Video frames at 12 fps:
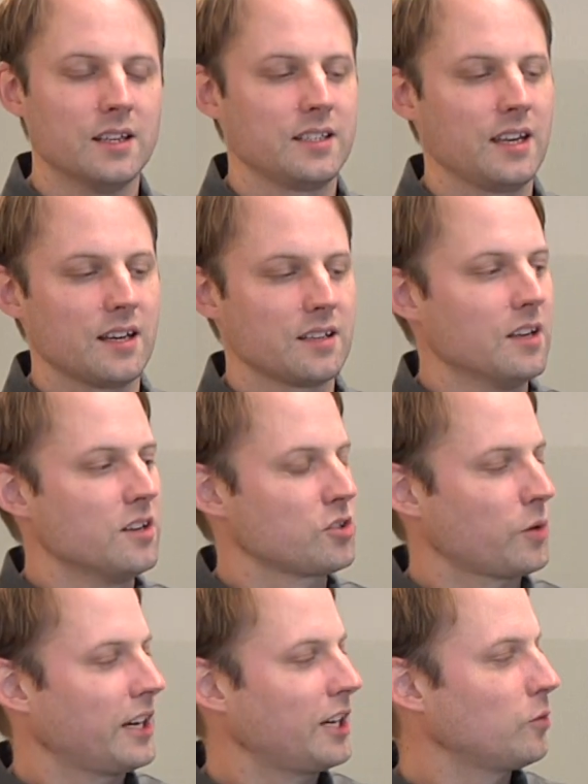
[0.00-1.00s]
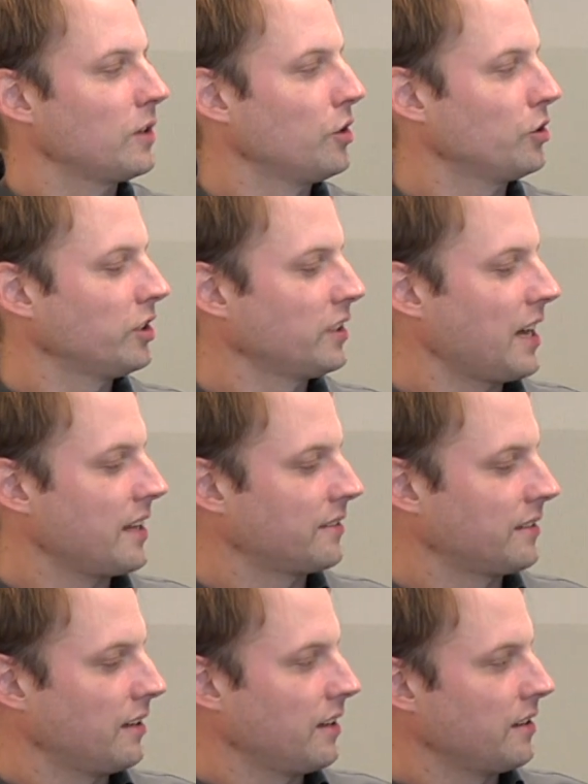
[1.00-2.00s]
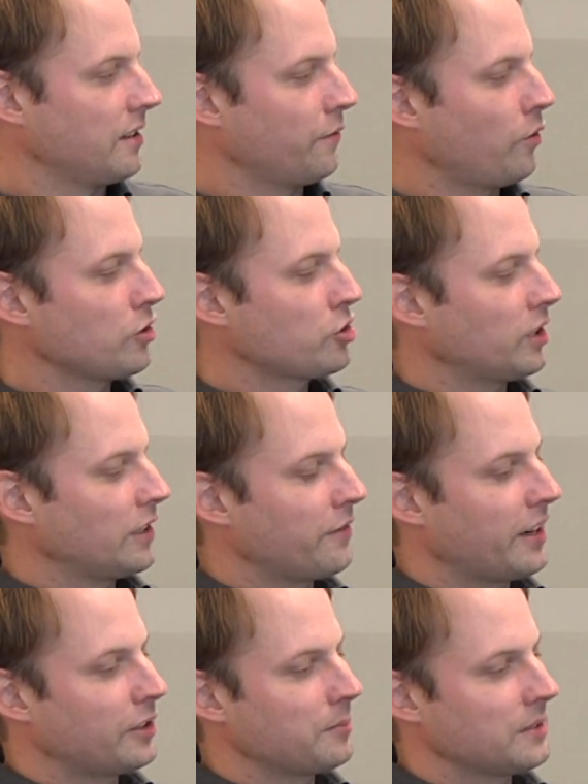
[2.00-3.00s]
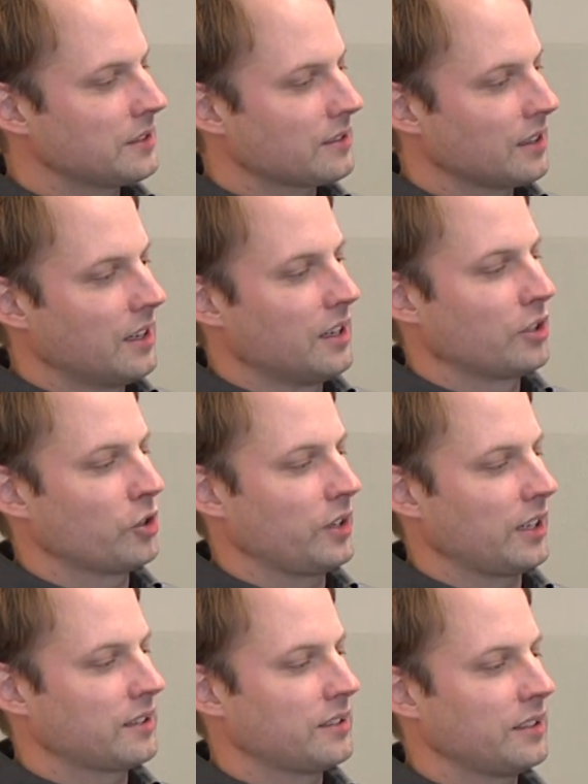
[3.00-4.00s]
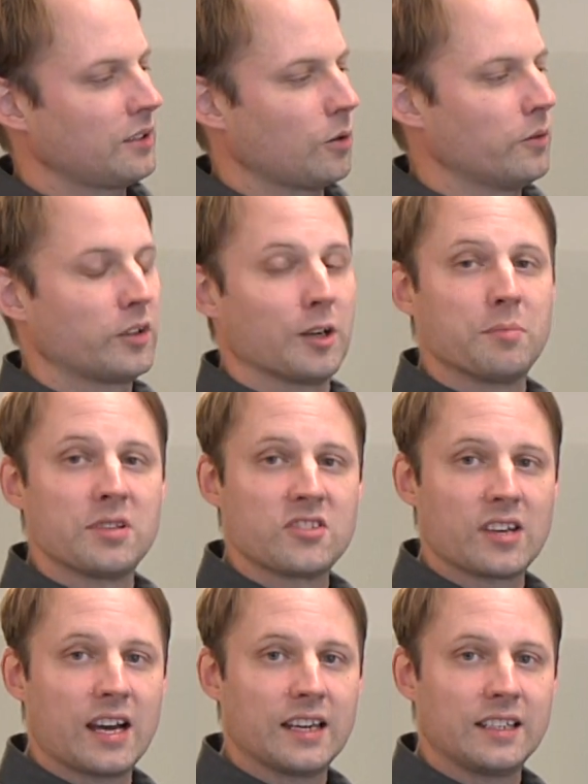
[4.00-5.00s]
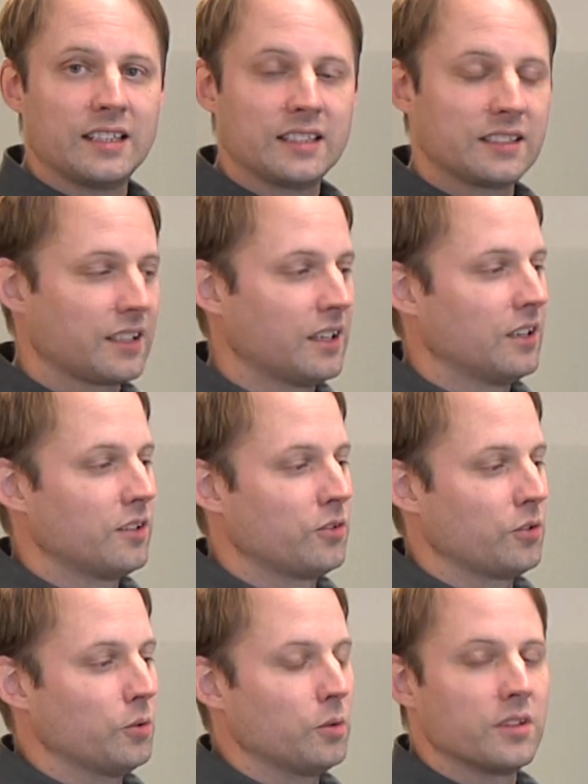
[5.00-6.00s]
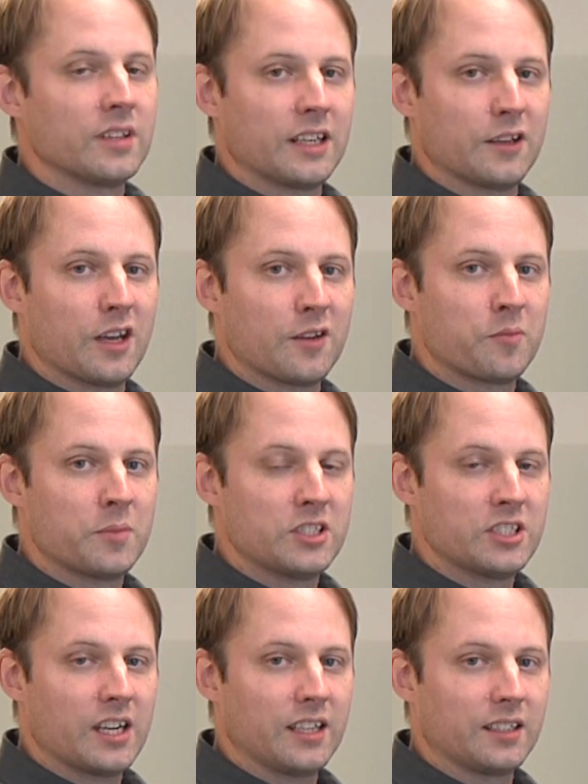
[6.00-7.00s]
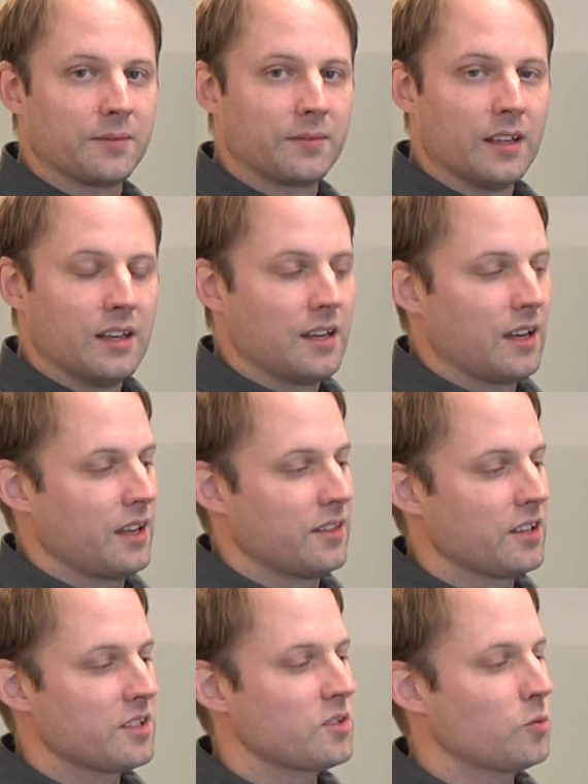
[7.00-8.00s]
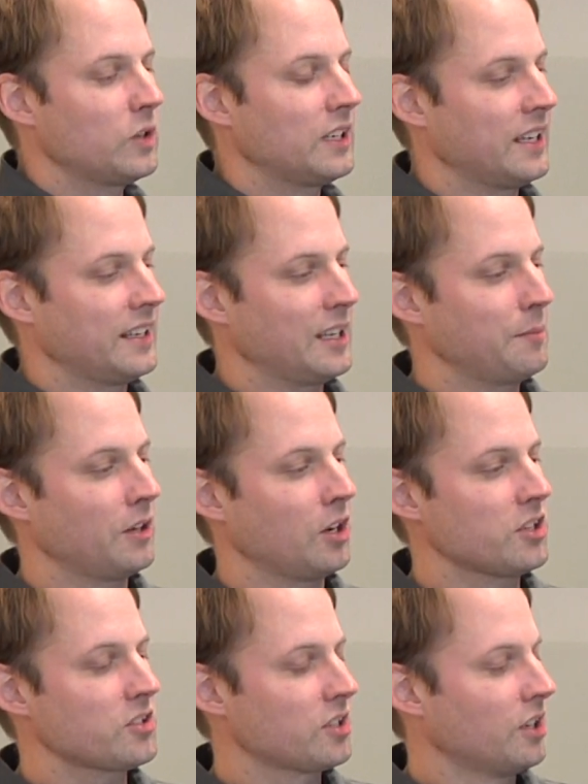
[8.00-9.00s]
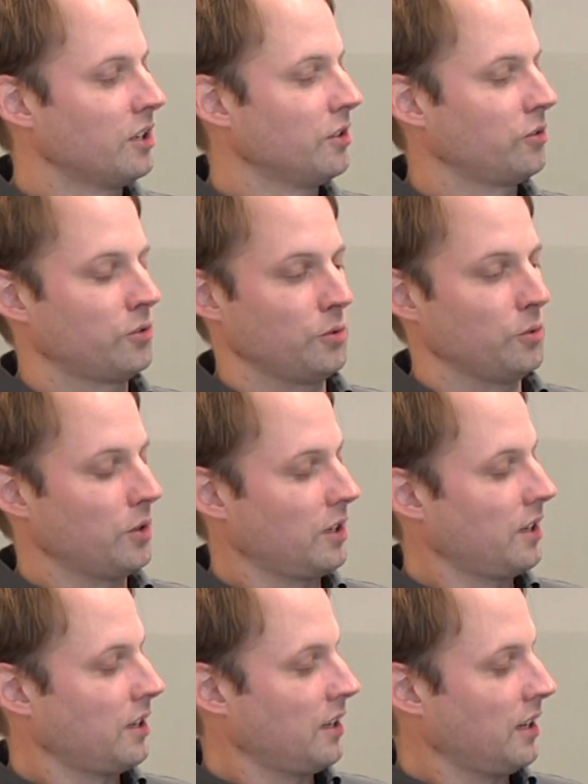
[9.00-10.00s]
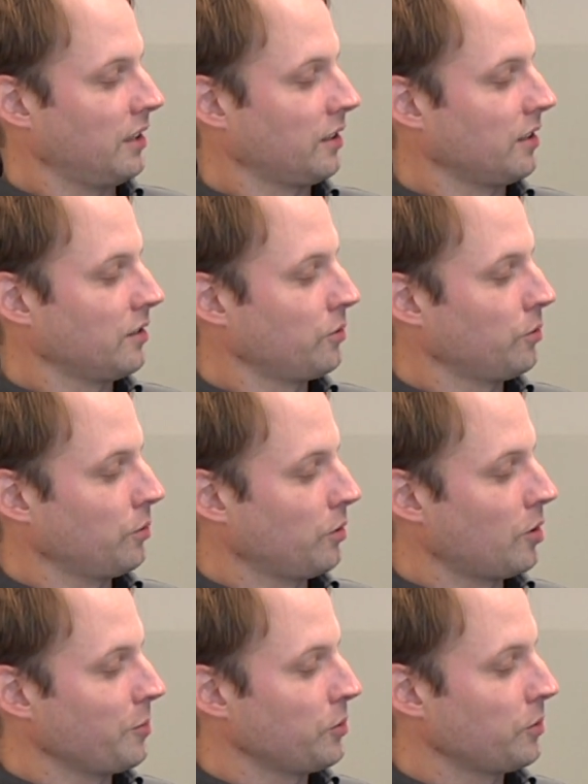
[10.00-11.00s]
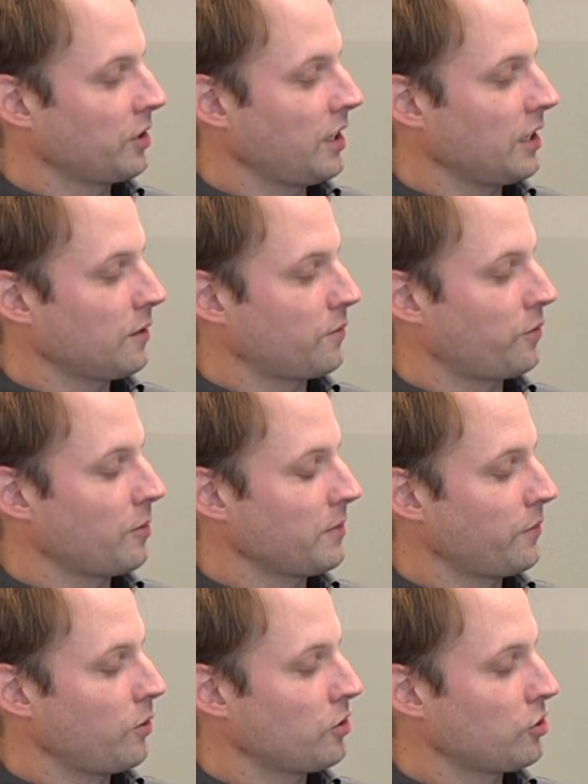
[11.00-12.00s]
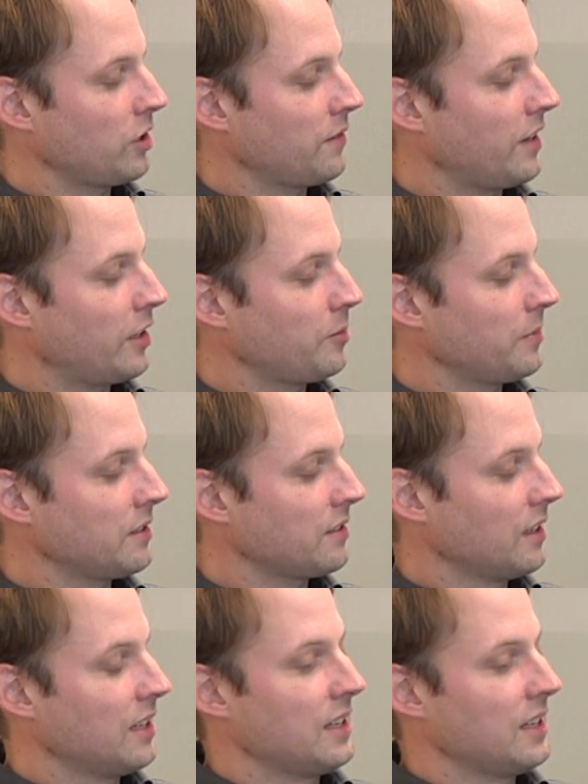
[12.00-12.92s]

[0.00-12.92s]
Yeah, so here we're looking at the virtual environment connected over a PCI link to the FPGA. And this will enable us to, uh, to communicate from the virtual environment